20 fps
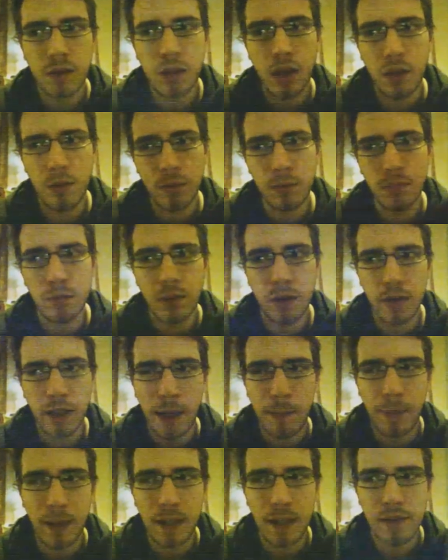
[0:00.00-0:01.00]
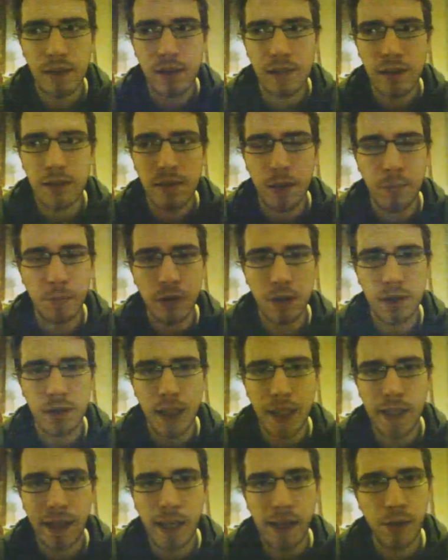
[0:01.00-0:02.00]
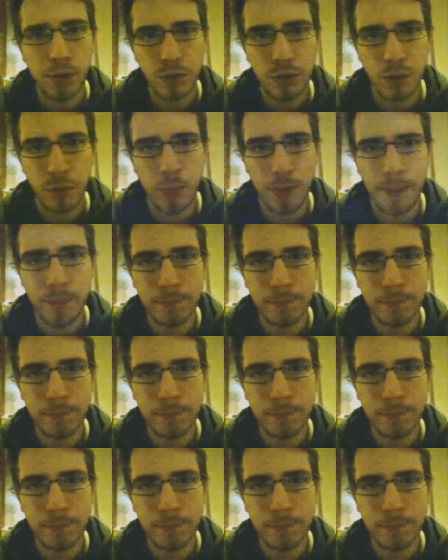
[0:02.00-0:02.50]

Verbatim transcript: So on that basis, I'm going to say Daniels to